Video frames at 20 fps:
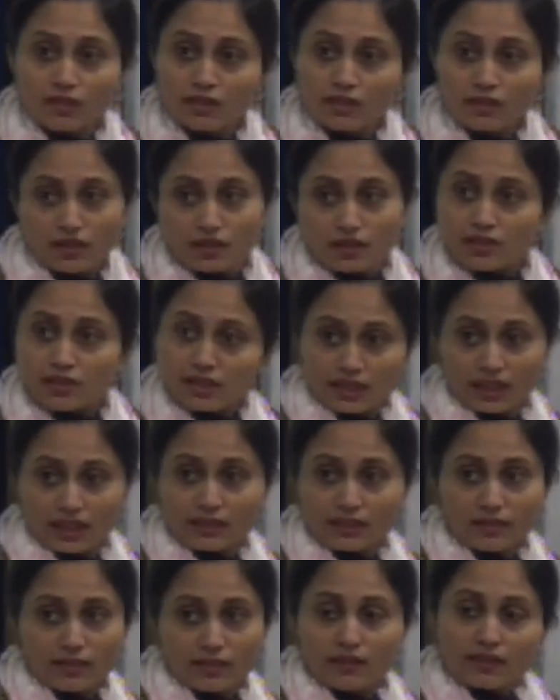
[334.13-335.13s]
Okay?
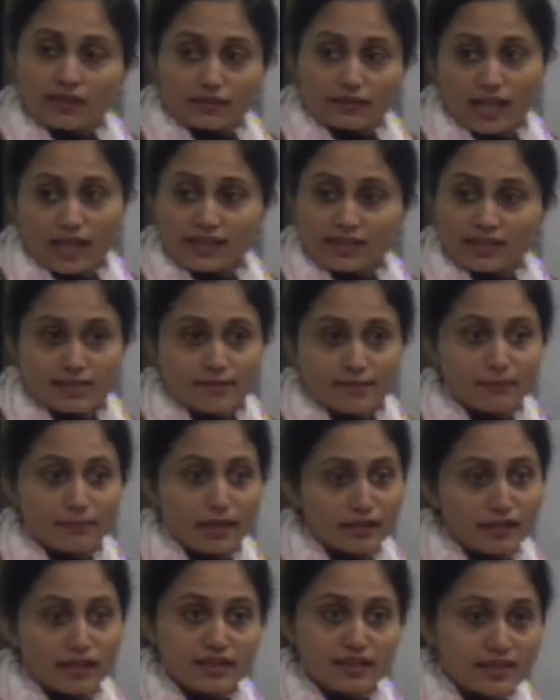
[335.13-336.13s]
That is
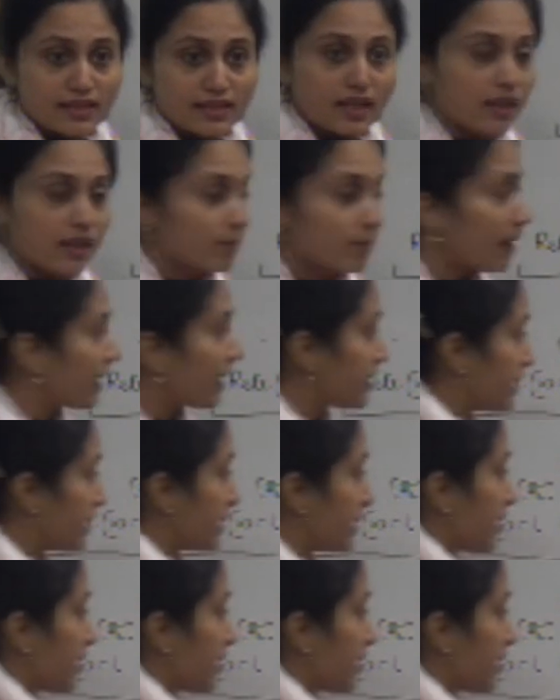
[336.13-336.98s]
minus dr by dt.